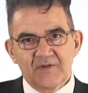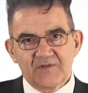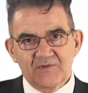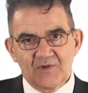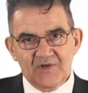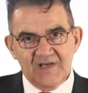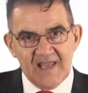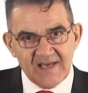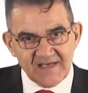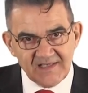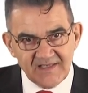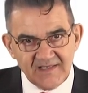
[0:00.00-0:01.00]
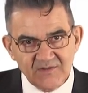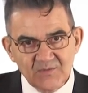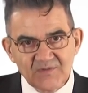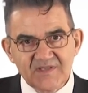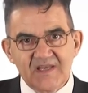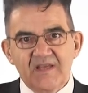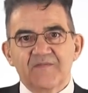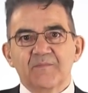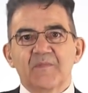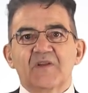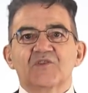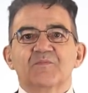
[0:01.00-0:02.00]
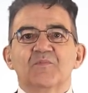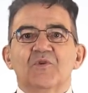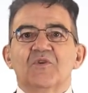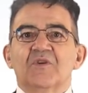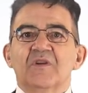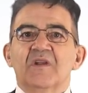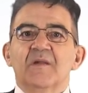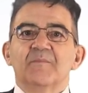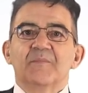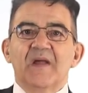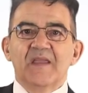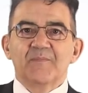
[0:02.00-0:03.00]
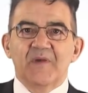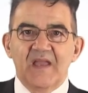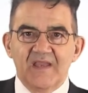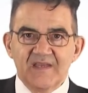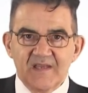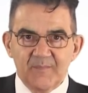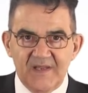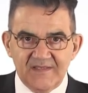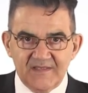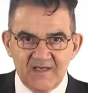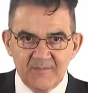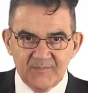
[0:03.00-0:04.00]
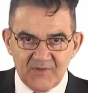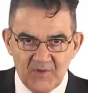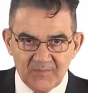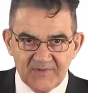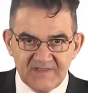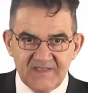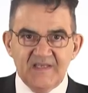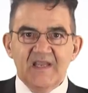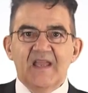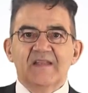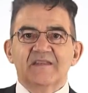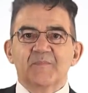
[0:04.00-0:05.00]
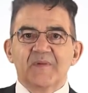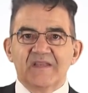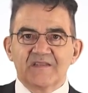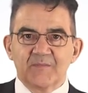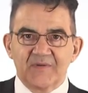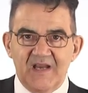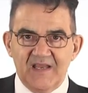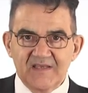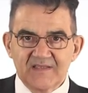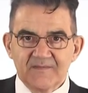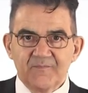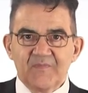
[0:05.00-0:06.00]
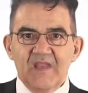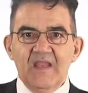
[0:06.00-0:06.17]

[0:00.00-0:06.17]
but you're likely to save much more by buying a better property at a better price.